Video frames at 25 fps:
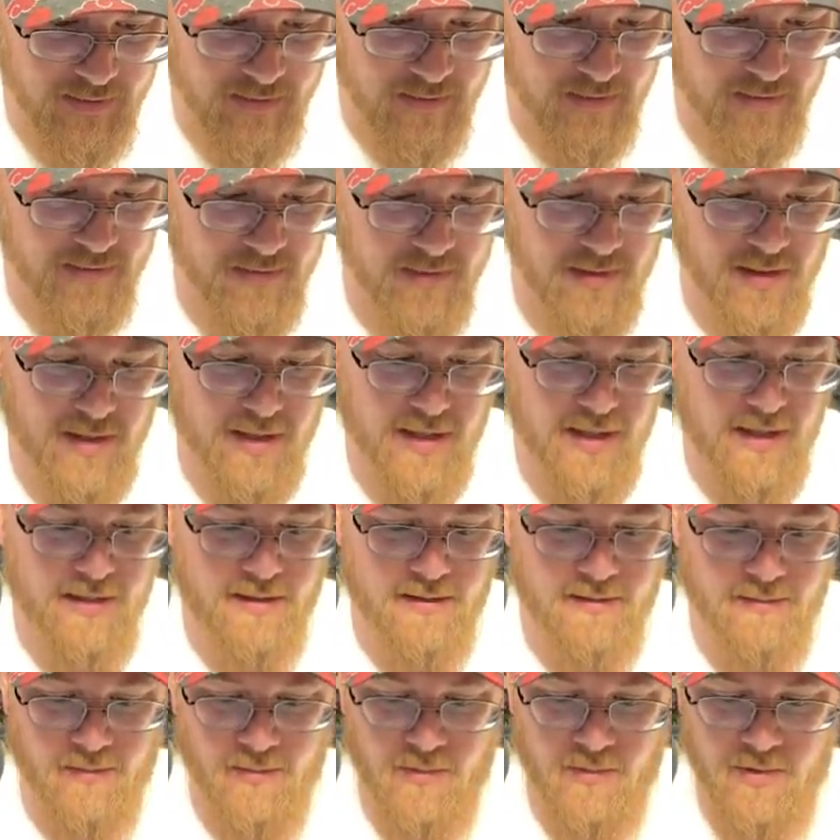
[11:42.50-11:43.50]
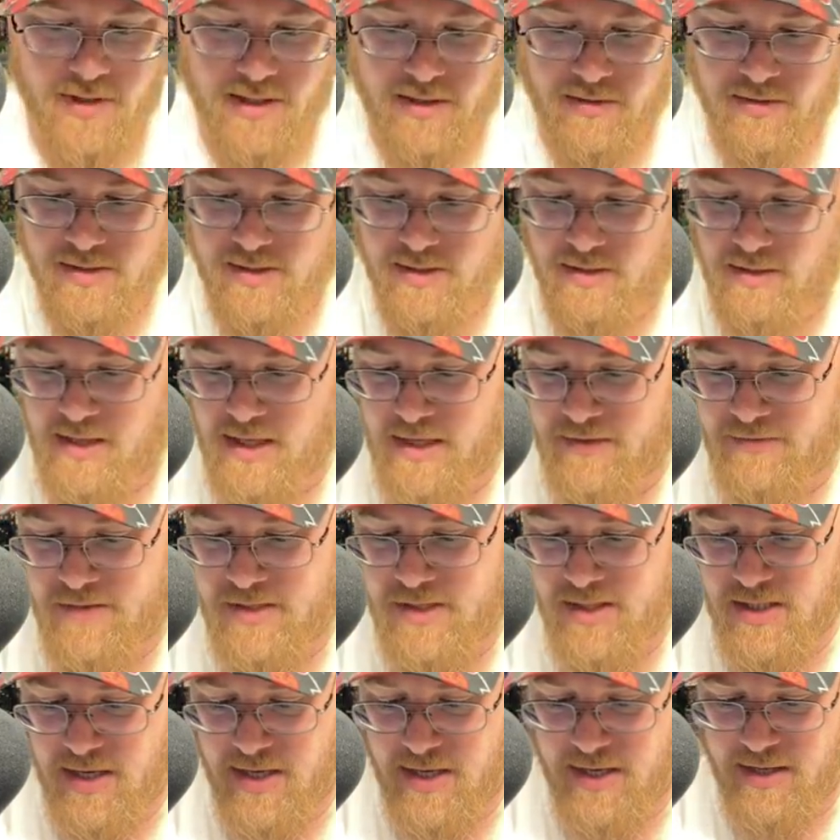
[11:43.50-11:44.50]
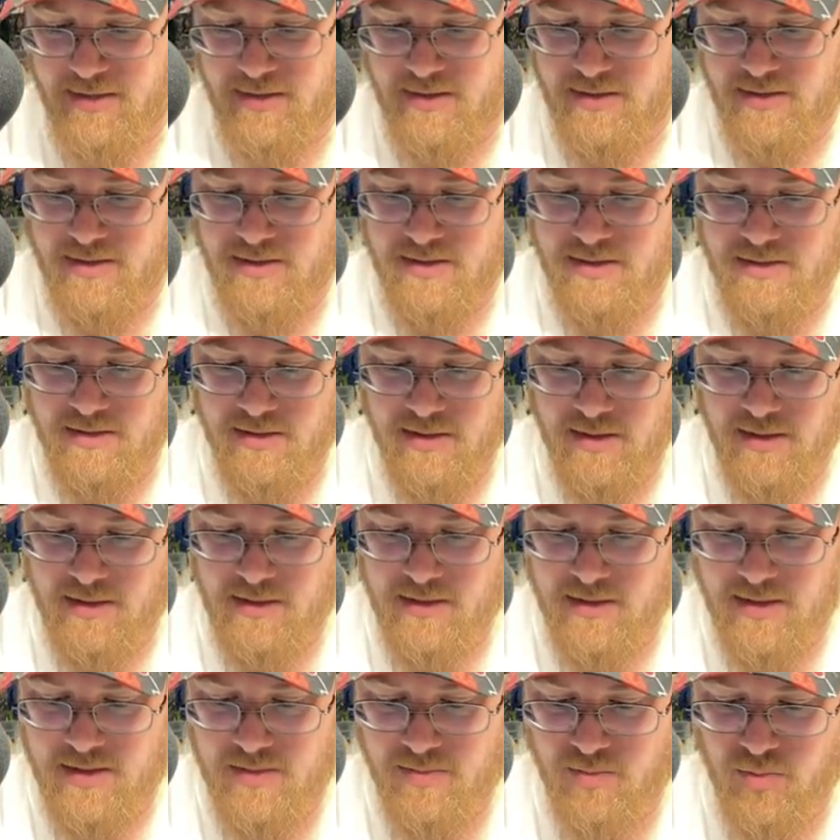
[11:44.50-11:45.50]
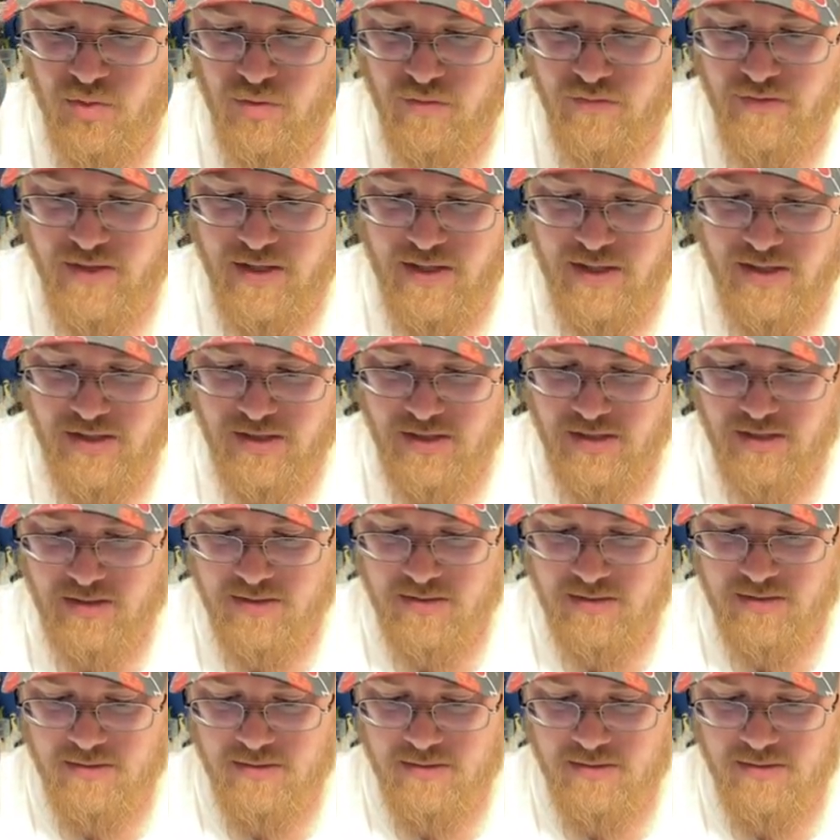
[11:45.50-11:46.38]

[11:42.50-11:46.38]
All right. Well, that was our left side. Let's let's move this.